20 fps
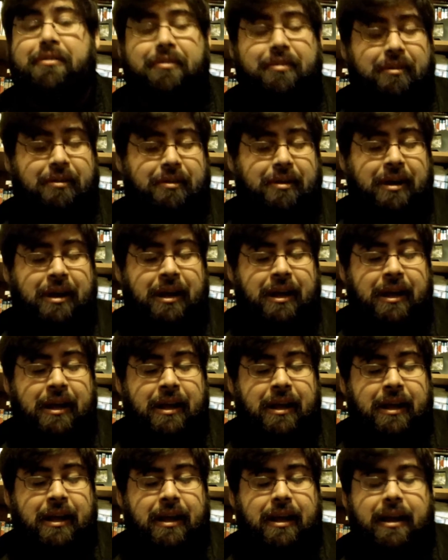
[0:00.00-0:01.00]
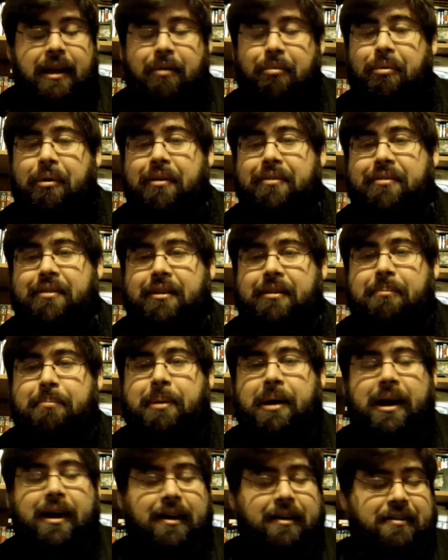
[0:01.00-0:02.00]
so it wasn't
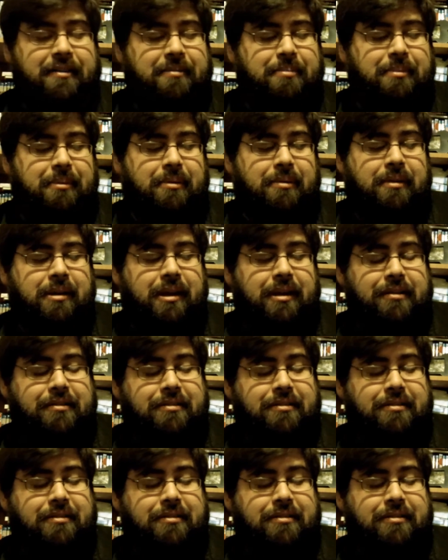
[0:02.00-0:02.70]
impossible.